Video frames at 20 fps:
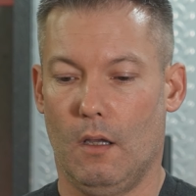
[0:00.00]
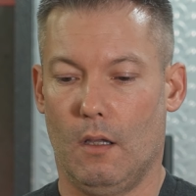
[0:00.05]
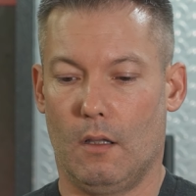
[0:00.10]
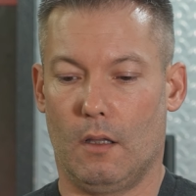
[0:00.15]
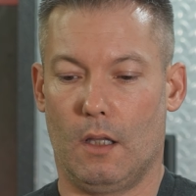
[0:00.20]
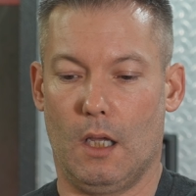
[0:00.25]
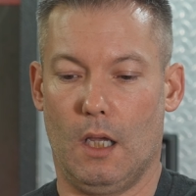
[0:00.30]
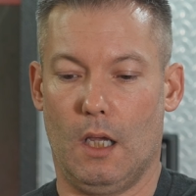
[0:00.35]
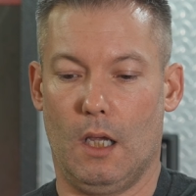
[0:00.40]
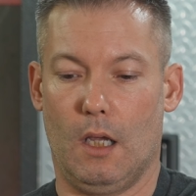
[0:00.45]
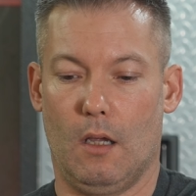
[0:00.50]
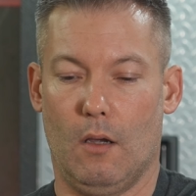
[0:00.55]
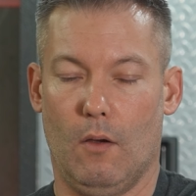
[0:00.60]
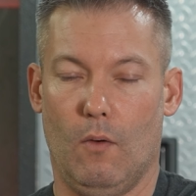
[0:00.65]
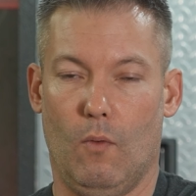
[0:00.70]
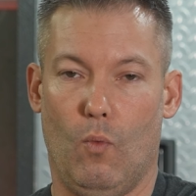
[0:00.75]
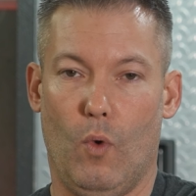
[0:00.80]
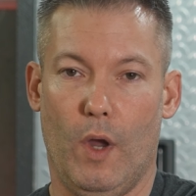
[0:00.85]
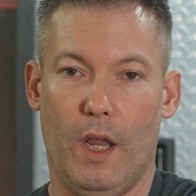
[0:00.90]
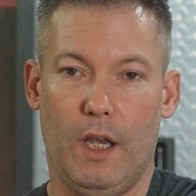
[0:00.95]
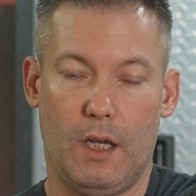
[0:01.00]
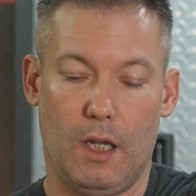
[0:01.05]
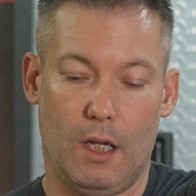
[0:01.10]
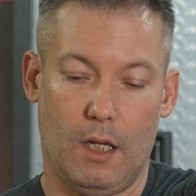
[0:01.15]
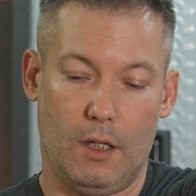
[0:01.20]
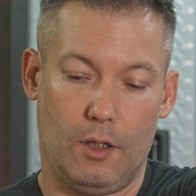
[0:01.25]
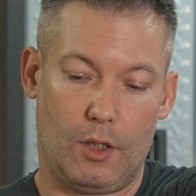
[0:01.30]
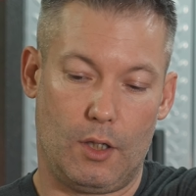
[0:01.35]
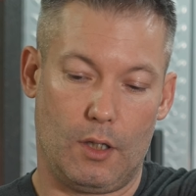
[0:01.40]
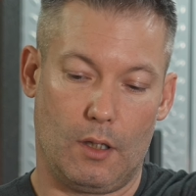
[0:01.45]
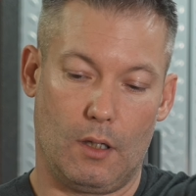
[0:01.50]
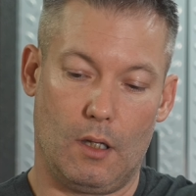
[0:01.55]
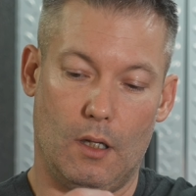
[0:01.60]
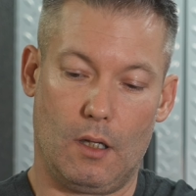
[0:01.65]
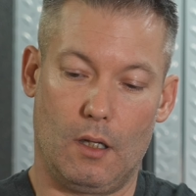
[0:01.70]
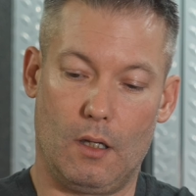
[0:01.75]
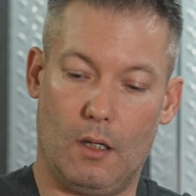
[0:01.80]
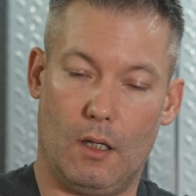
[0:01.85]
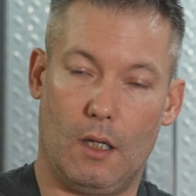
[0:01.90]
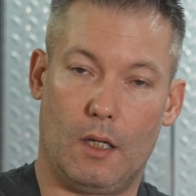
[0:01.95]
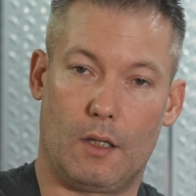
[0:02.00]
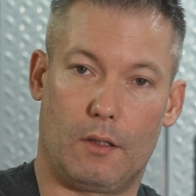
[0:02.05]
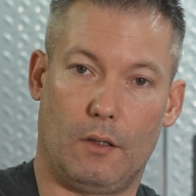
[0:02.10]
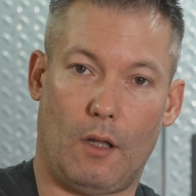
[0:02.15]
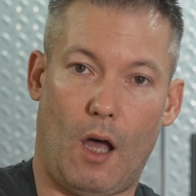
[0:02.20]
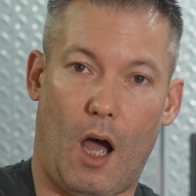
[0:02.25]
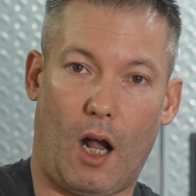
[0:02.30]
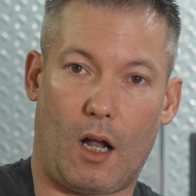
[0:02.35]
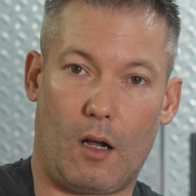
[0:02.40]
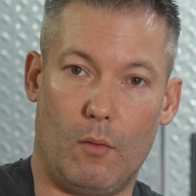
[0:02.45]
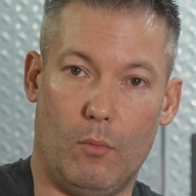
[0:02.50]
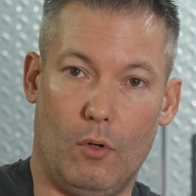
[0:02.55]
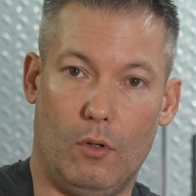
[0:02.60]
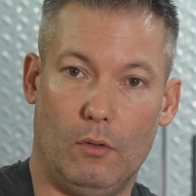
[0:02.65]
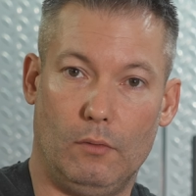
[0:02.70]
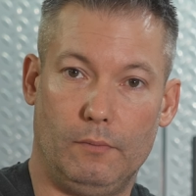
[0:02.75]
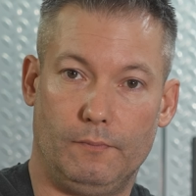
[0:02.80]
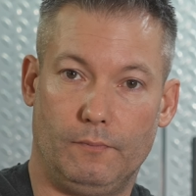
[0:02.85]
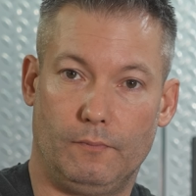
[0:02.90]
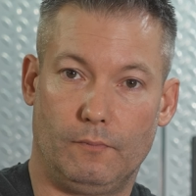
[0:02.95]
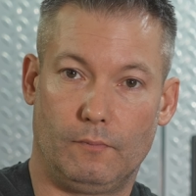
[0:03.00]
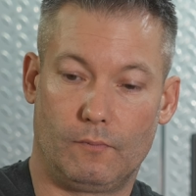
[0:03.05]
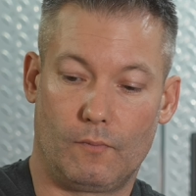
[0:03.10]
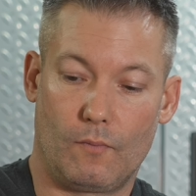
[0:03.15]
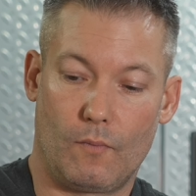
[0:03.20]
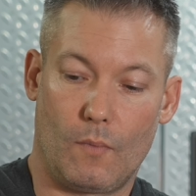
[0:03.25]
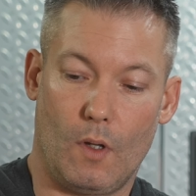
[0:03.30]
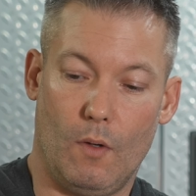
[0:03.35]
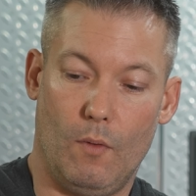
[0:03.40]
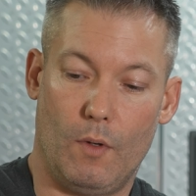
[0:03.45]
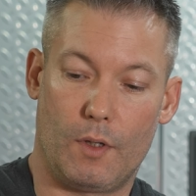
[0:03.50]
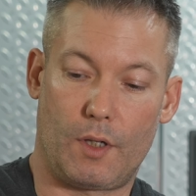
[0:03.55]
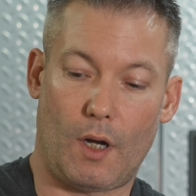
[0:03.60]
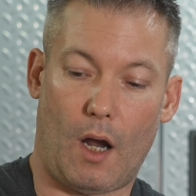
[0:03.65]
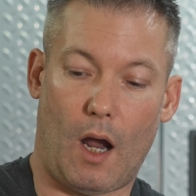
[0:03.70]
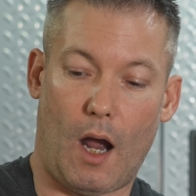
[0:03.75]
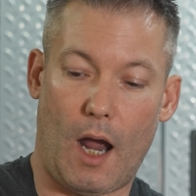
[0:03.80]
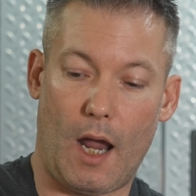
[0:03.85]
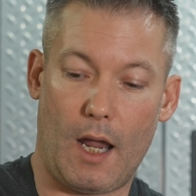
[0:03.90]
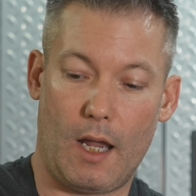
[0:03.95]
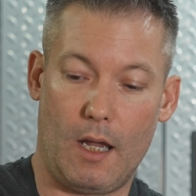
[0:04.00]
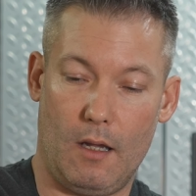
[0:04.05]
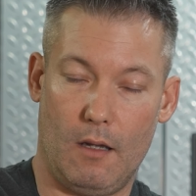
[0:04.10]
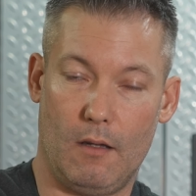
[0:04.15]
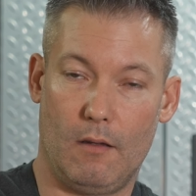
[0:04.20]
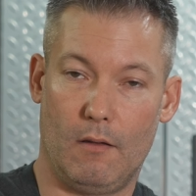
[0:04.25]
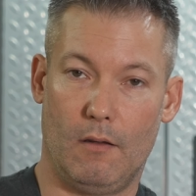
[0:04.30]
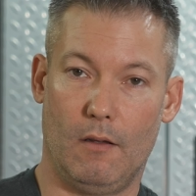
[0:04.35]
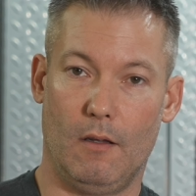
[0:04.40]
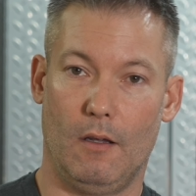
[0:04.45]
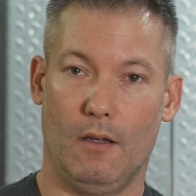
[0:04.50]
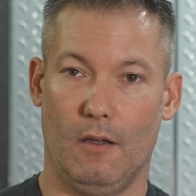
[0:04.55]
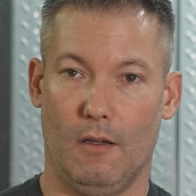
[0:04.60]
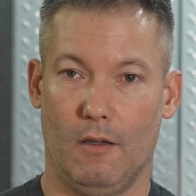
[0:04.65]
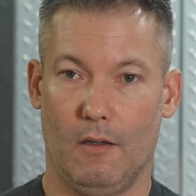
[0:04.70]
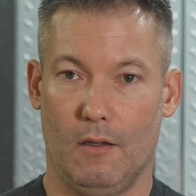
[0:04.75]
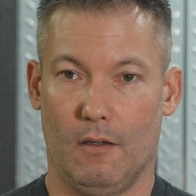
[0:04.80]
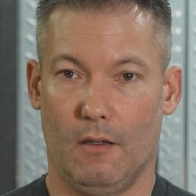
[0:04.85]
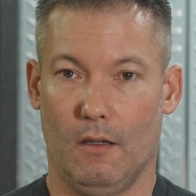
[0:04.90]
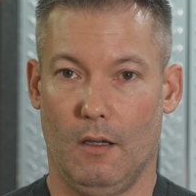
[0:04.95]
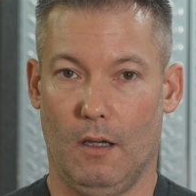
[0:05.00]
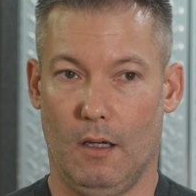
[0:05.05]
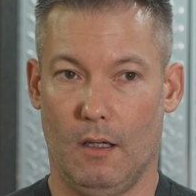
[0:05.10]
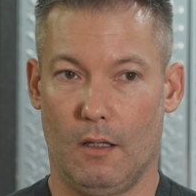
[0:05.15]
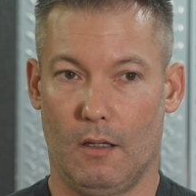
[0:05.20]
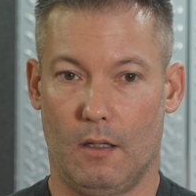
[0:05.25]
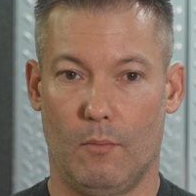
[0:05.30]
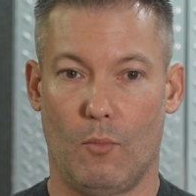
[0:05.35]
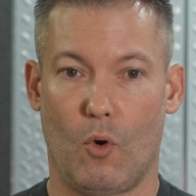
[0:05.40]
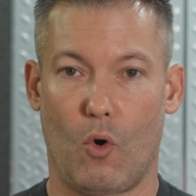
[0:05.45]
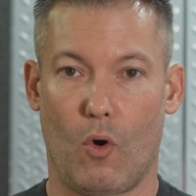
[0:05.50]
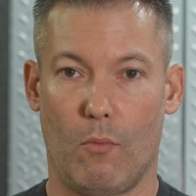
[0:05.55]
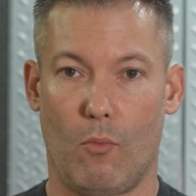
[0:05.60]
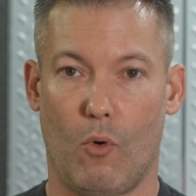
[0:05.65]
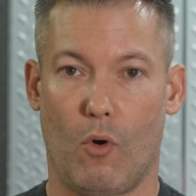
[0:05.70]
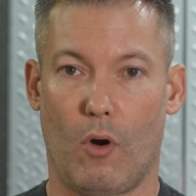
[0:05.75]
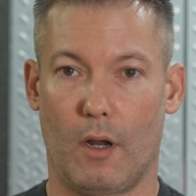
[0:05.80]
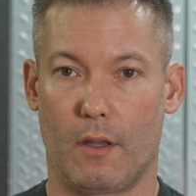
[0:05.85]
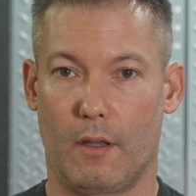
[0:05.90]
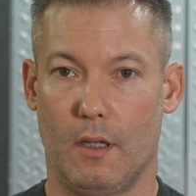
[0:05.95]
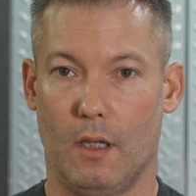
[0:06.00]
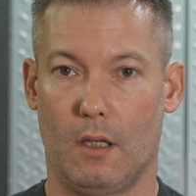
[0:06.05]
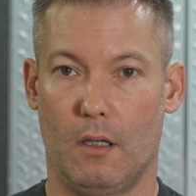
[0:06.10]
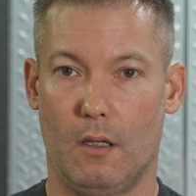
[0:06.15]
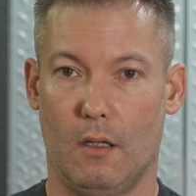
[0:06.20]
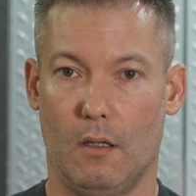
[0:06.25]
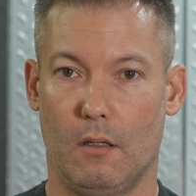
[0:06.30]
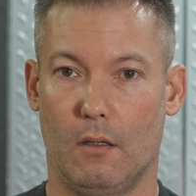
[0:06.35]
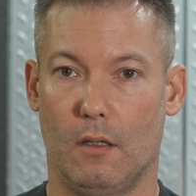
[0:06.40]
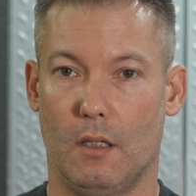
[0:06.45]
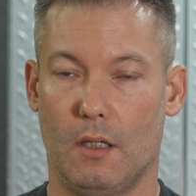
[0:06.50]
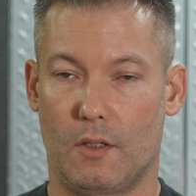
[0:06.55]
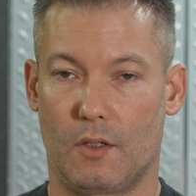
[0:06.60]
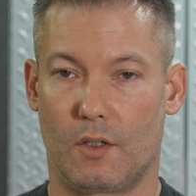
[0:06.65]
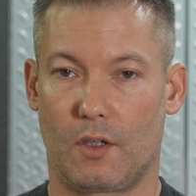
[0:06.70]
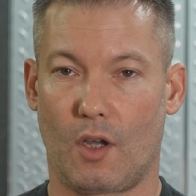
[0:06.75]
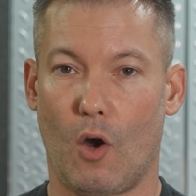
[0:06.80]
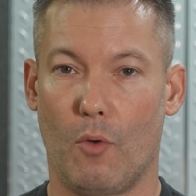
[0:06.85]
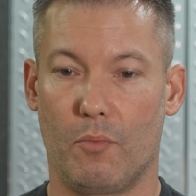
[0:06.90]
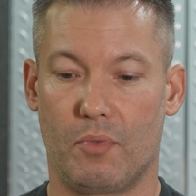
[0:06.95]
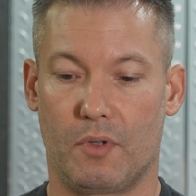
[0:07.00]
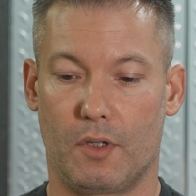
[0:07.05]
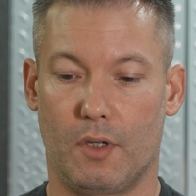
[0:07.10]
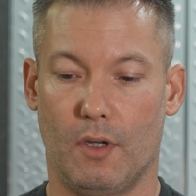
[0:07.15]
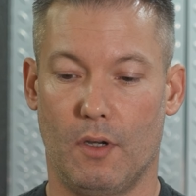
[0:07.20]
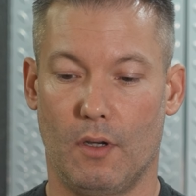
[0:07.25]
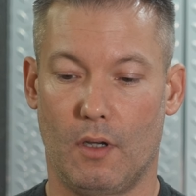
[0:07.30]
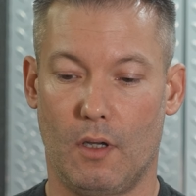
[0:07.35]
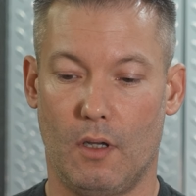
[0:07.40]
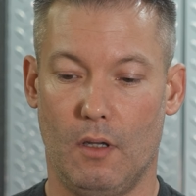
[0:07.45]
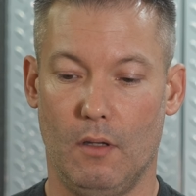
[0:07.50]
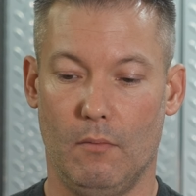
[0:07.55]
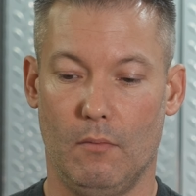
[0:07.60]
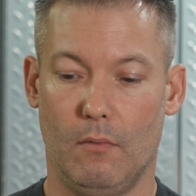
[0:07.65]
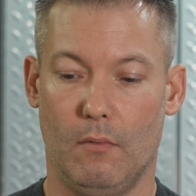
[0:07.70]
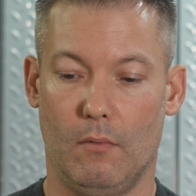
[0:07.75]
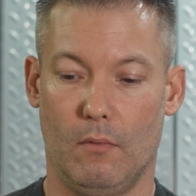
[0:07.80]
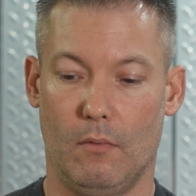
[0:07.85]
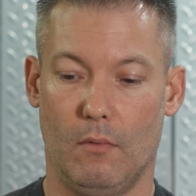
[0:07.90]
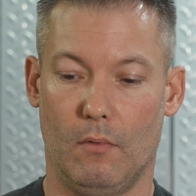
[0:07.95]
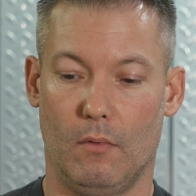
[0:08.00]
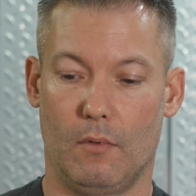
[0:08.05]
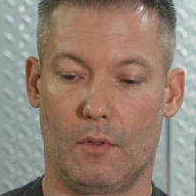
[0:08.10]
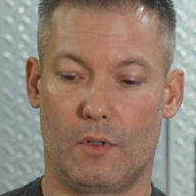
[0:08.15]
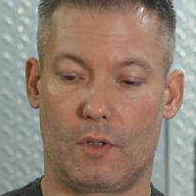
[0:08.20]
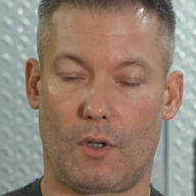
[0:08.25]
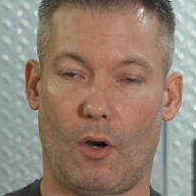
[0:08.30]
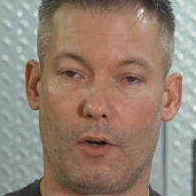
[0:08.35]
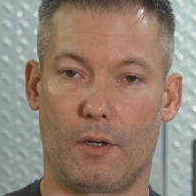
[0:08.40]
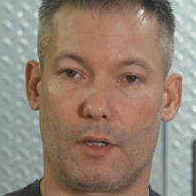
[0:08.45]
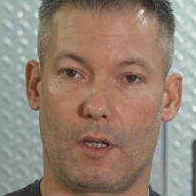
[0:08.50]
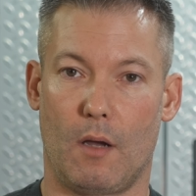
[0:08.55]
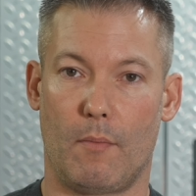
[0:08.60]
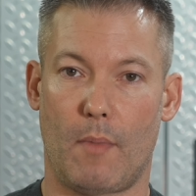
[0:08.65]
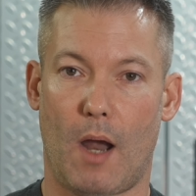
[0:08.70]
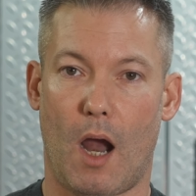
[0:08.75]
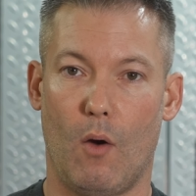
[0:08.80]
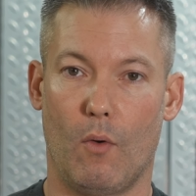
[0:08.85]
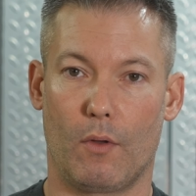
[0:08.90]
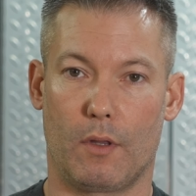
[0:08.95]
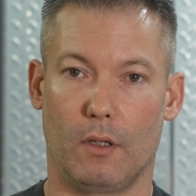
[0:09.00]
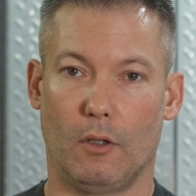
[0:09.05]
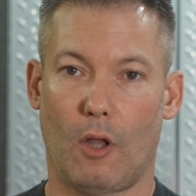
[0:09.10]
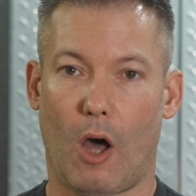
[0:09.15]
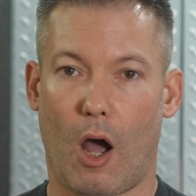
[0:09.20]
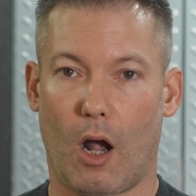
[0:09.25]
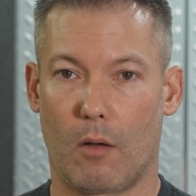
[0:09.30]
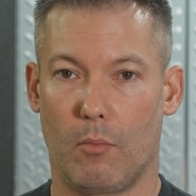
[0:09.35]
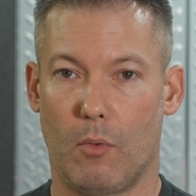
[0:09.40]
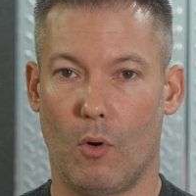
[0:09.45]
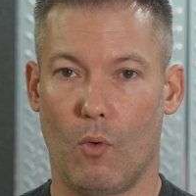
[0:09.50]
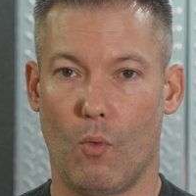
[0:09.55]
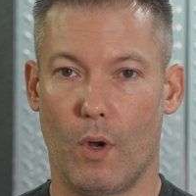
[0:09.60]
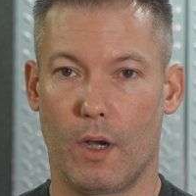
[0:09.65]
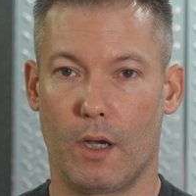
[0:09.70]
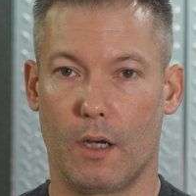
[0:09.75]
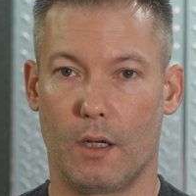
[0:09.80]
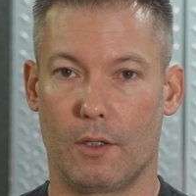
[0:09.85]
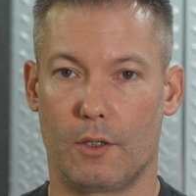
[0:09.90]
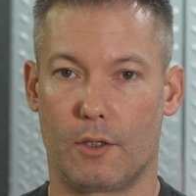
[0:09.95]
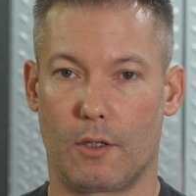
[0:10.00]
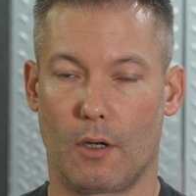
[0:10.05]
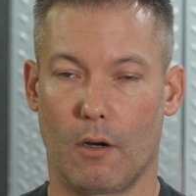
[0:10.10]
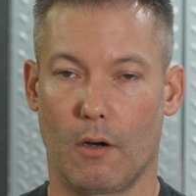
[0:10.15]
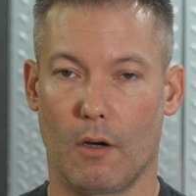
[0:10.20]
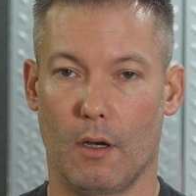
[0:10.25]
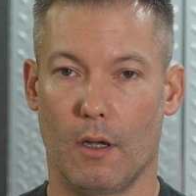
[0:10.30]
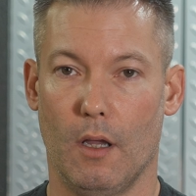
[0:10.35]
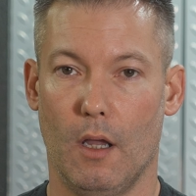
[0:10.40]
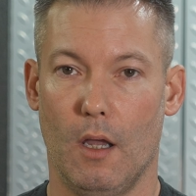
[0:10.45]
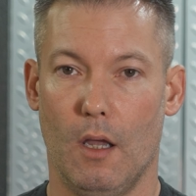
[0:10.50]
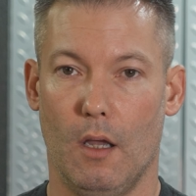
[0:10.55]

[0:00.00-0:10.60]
The windage is lockable, which I, uh, the more and more I think these scopes start to come out with a lockable windage turret,